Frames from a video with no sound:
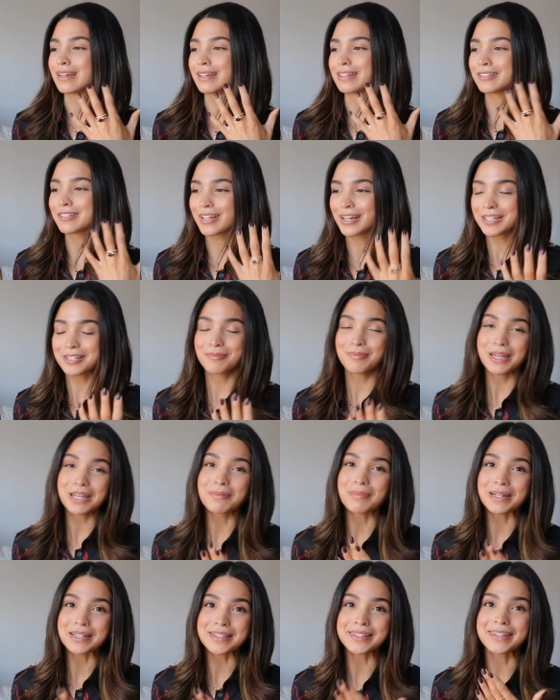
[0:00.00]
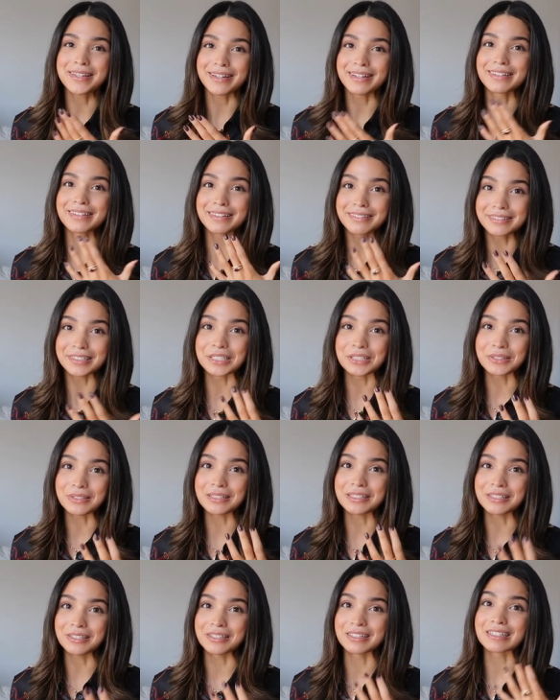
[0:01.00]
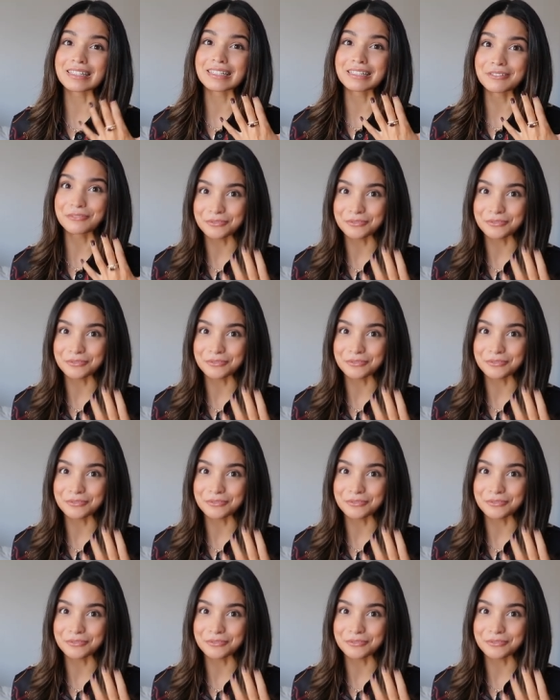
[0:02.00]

It does make my skin literally look